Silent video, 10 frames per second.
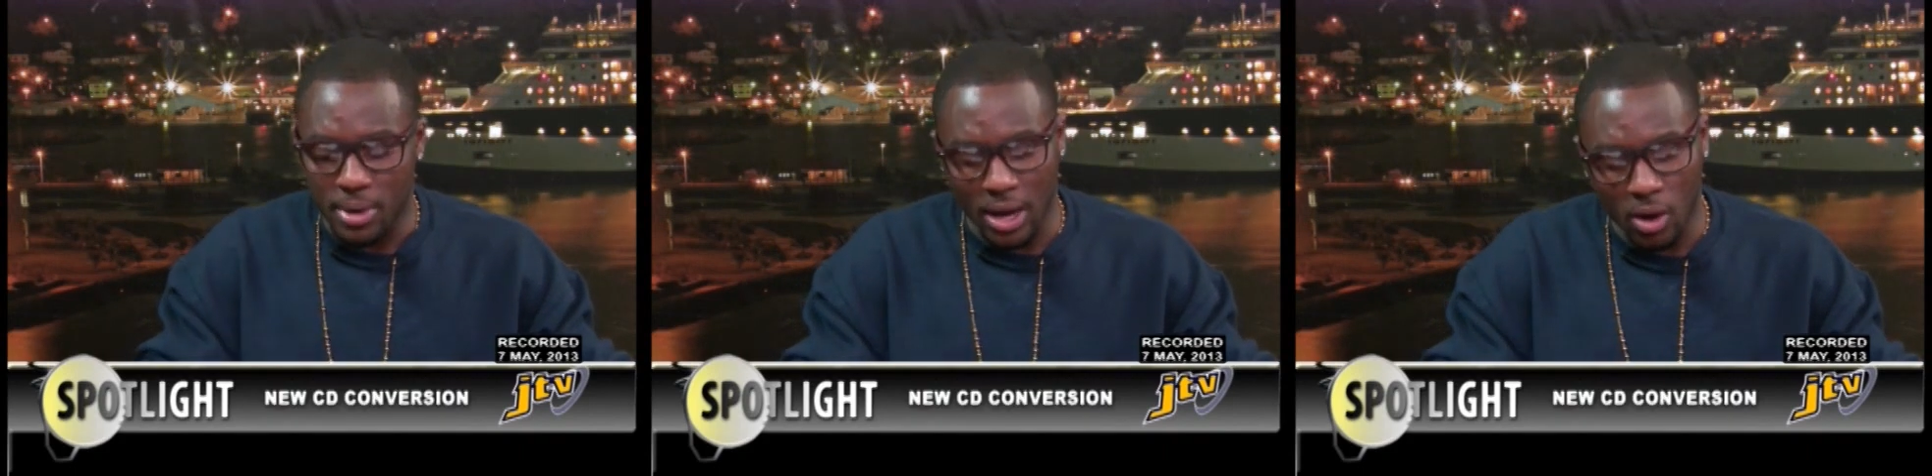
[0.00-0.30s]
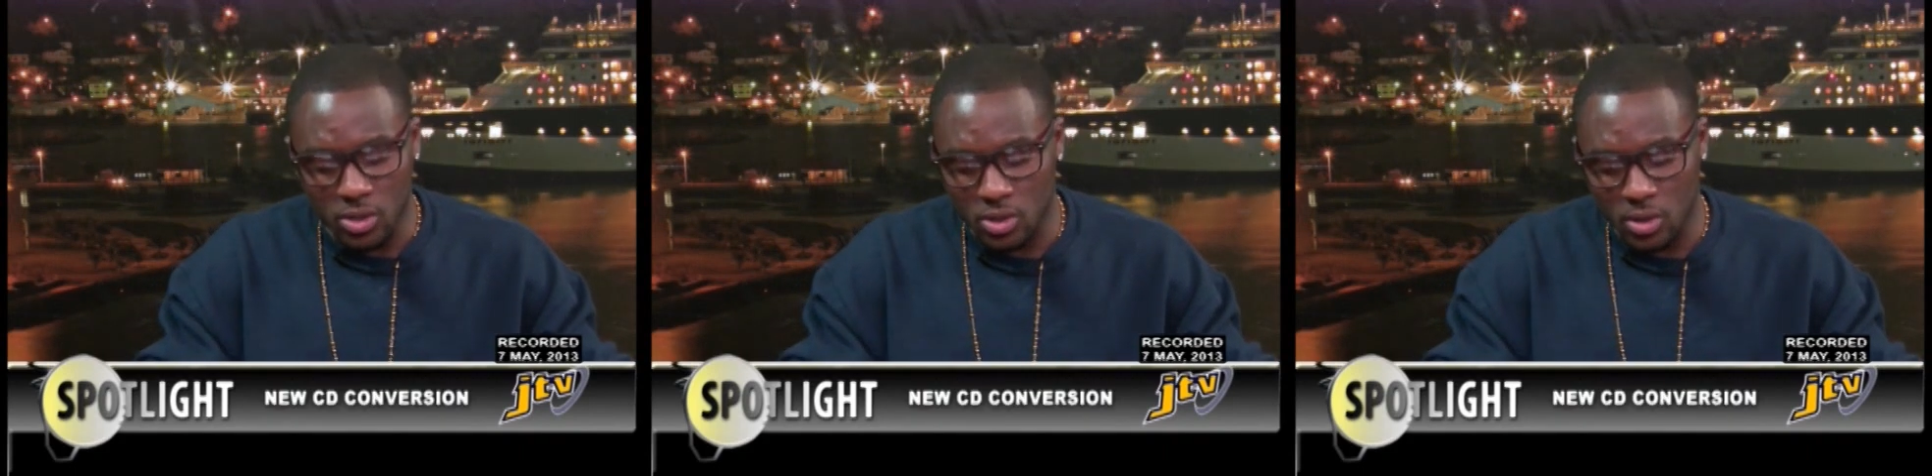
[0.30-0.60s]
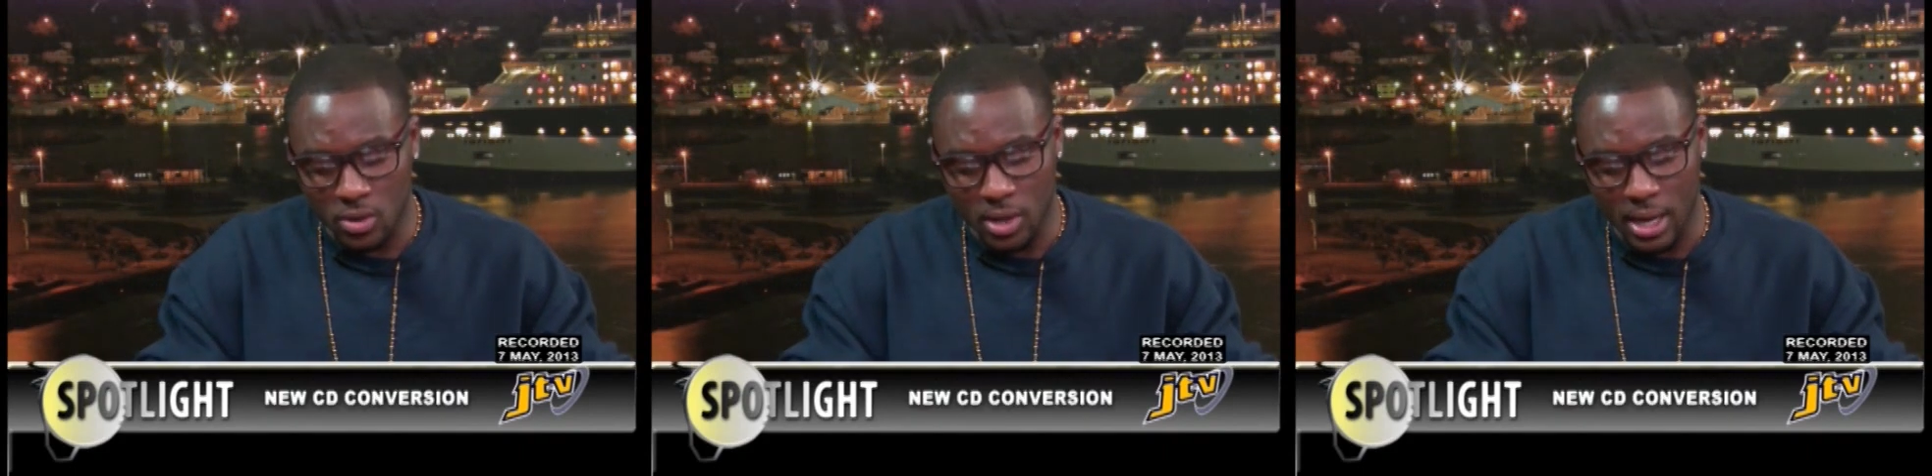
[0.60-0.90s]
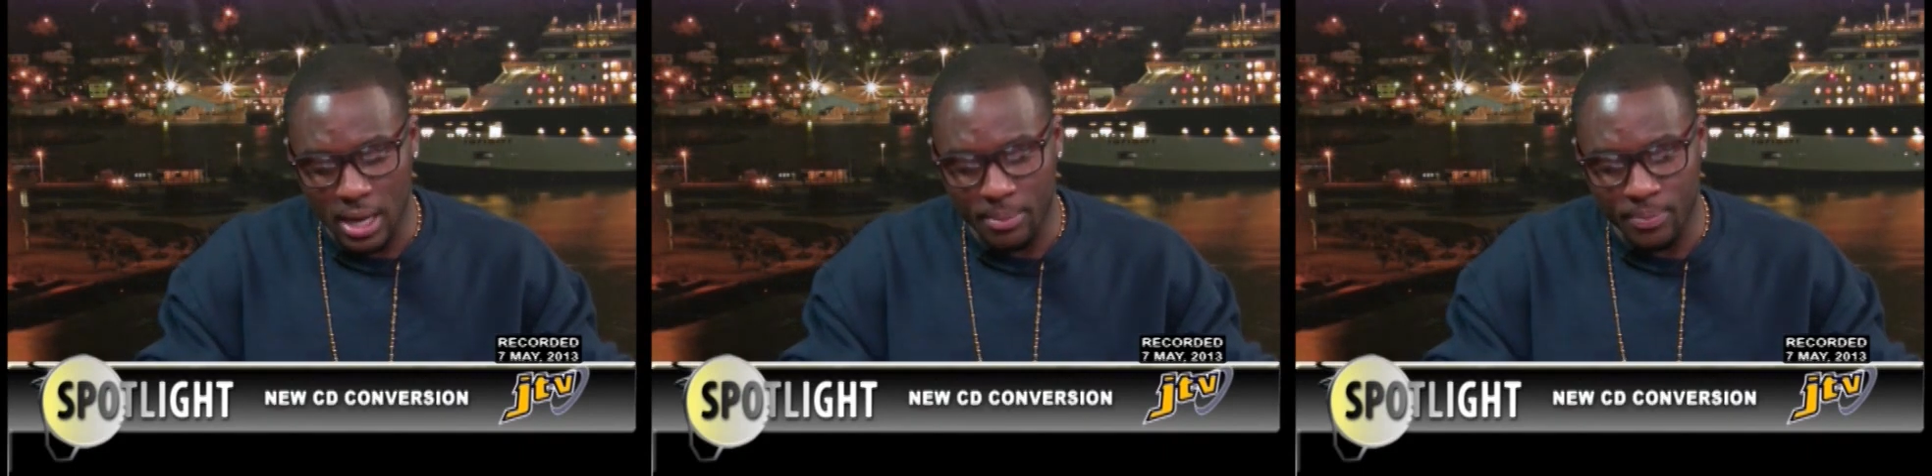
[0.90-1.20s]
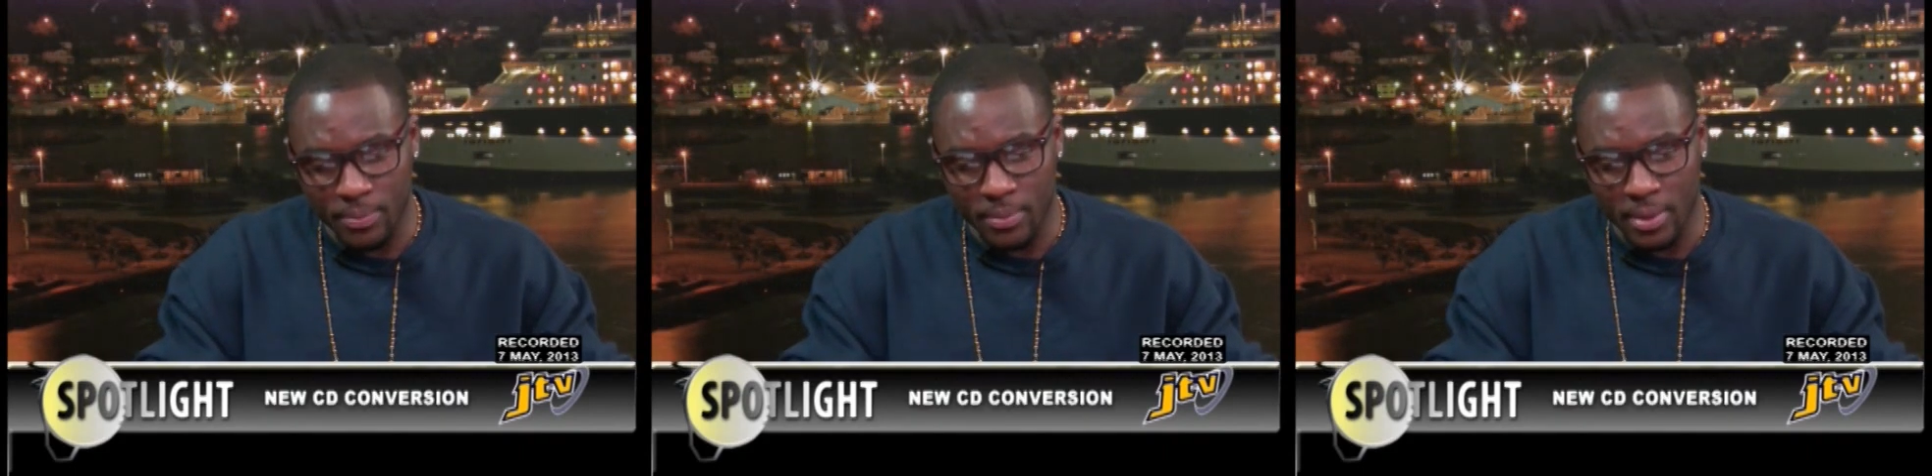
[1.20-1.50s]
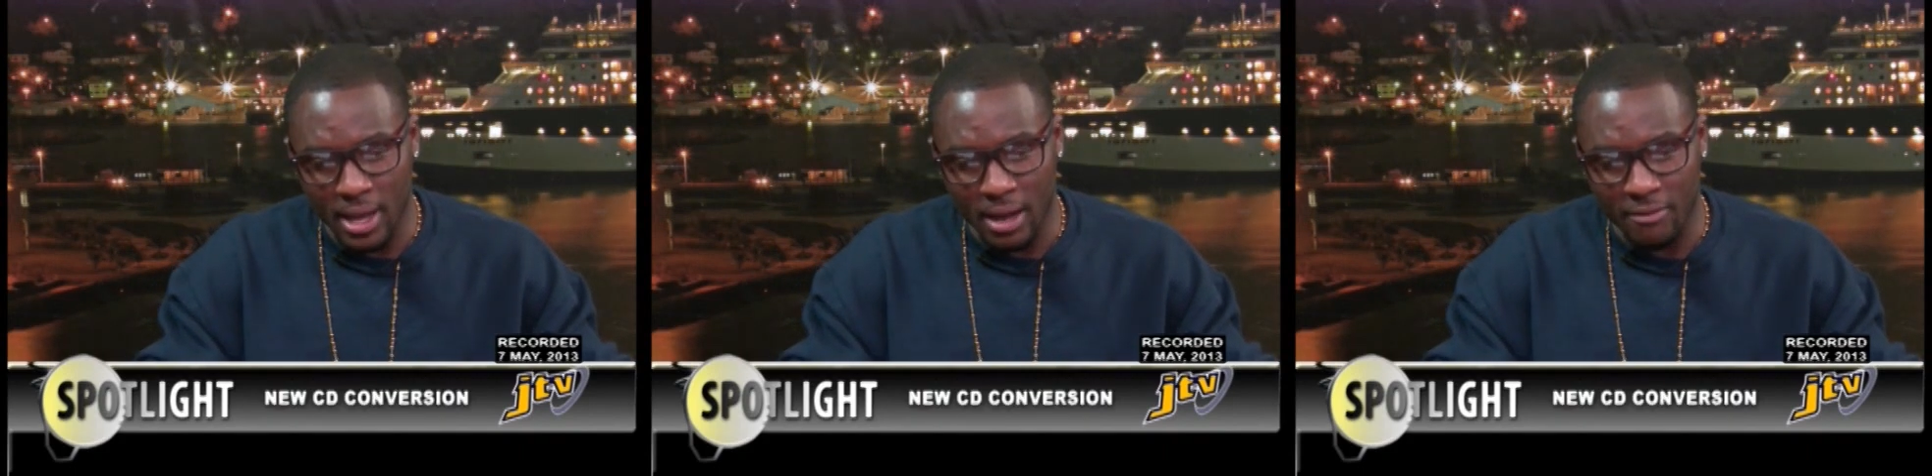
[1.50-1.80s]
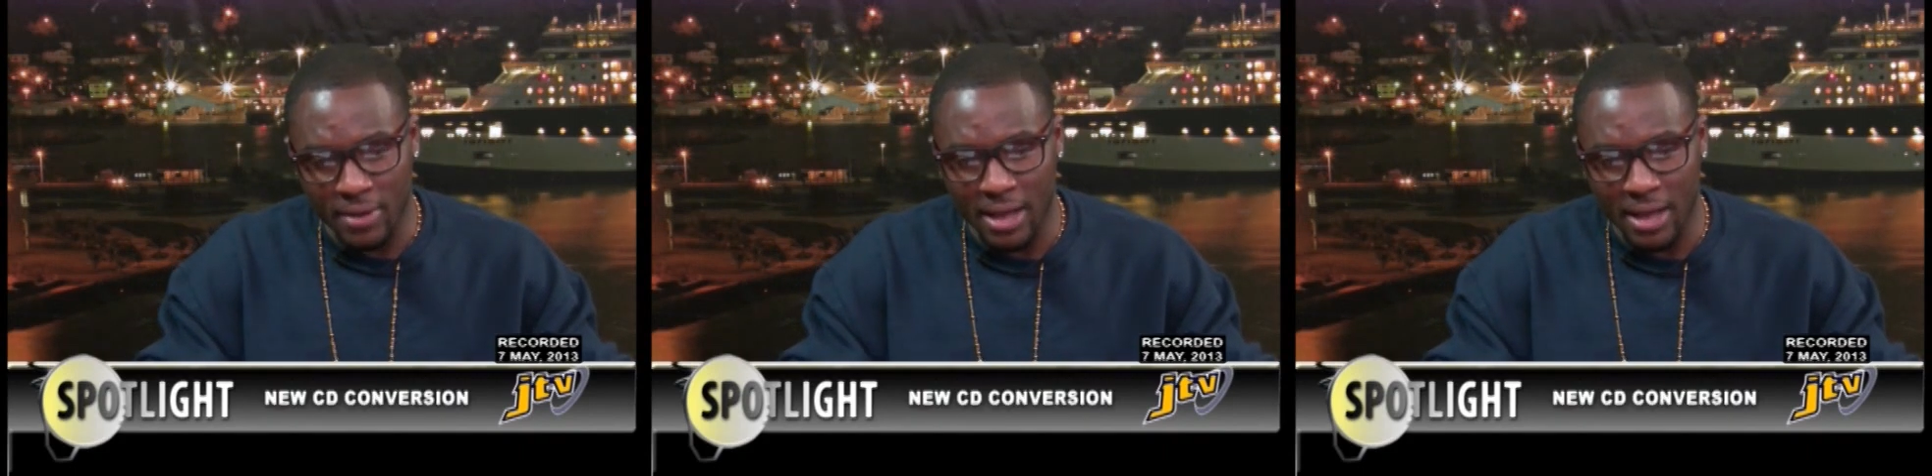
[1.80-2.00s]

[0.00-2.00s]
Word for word: but also um, I've